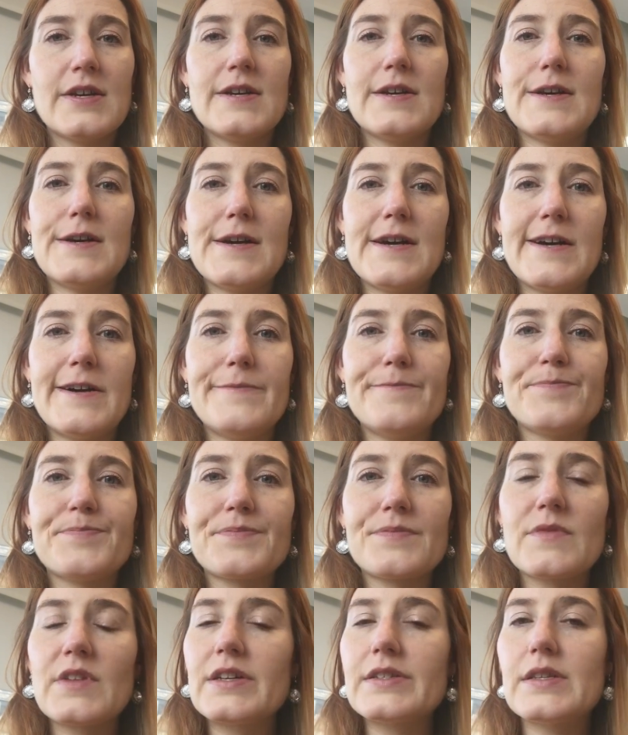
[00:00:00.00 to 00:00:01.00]

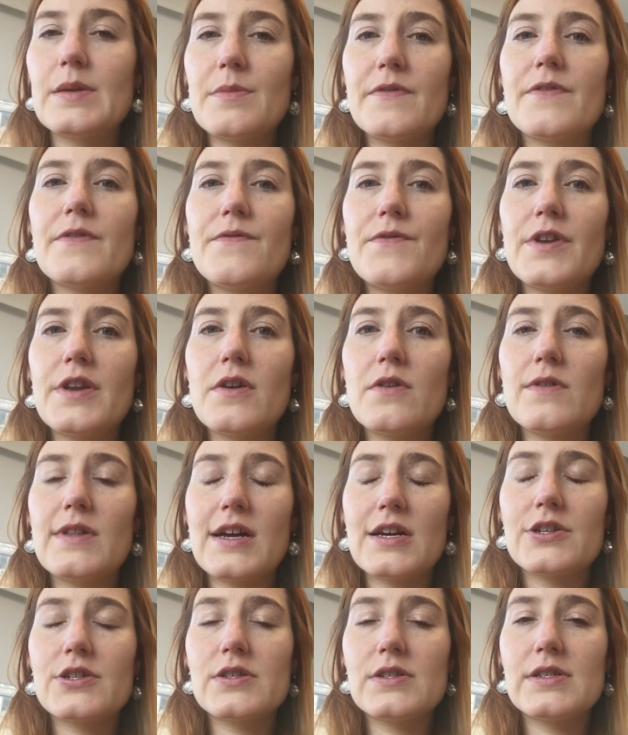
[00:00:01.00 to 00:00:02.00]
Some of the video
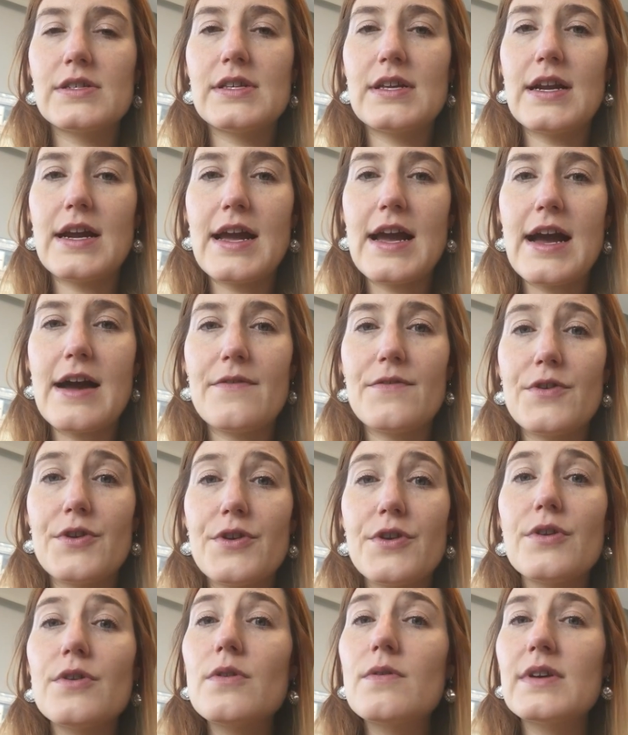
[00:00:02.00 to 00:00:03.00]
lectures that I have are
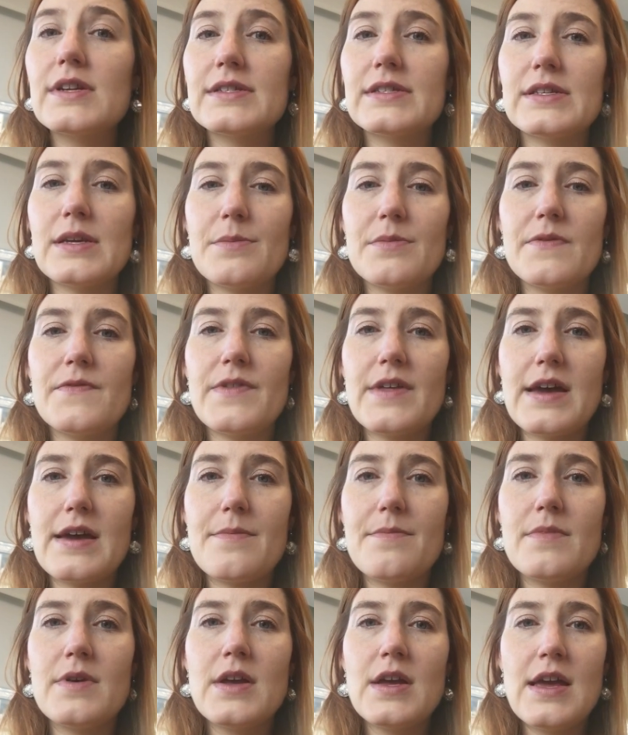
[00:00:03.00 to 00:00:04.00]
new, and some of
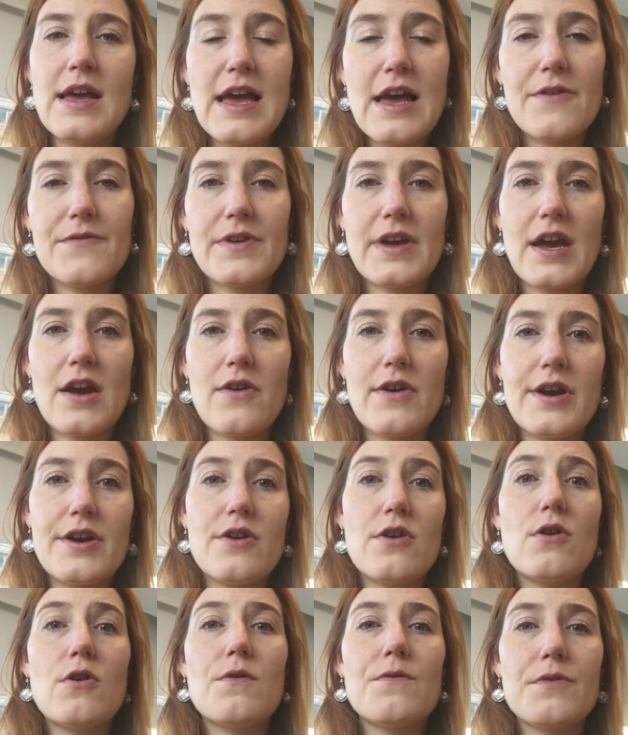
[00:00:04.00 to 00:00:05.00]
them have
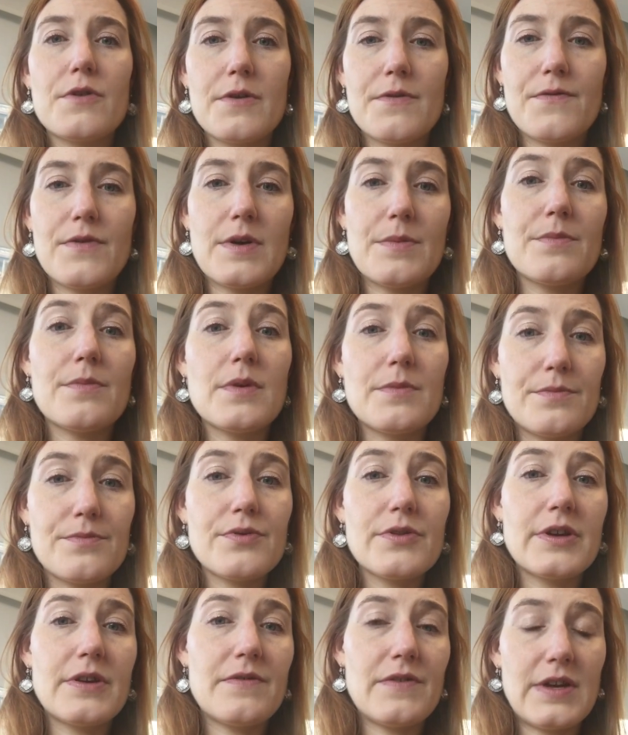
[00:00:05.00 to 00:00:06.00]
carried over from
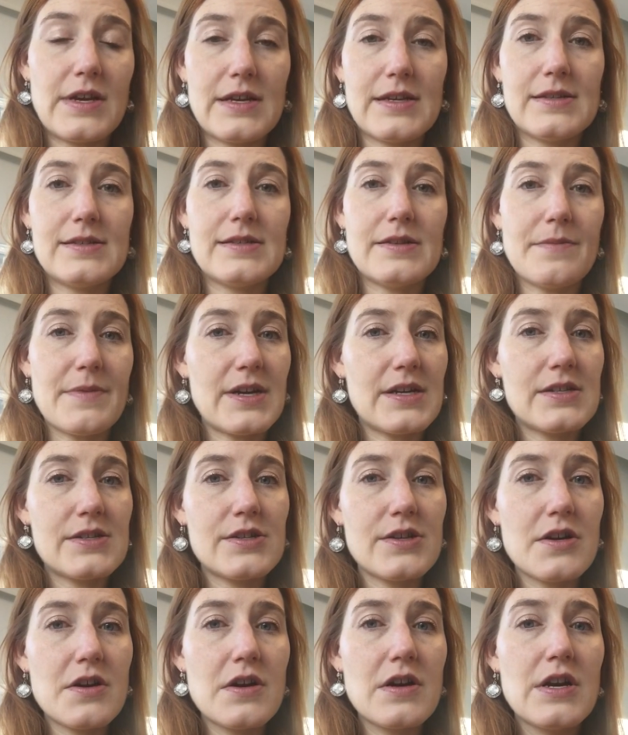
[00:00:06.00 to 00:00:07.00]
previous
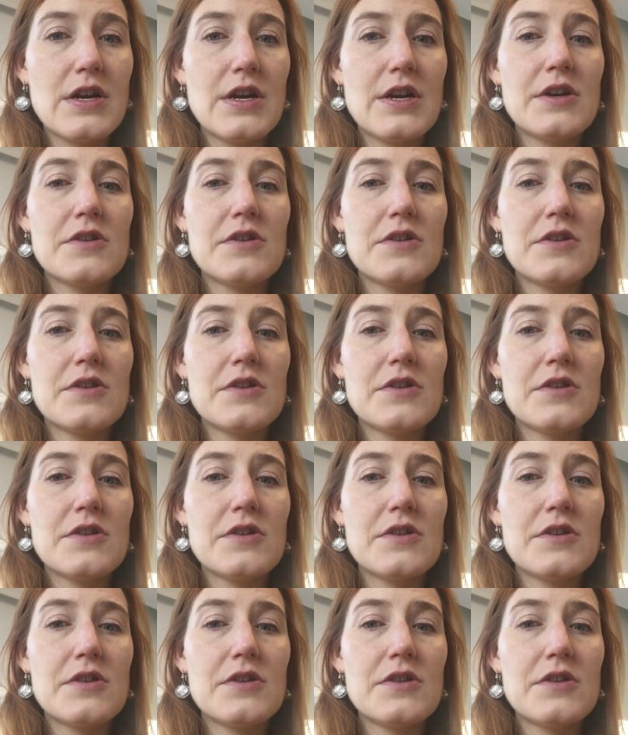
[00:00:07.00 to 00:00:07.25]
semester.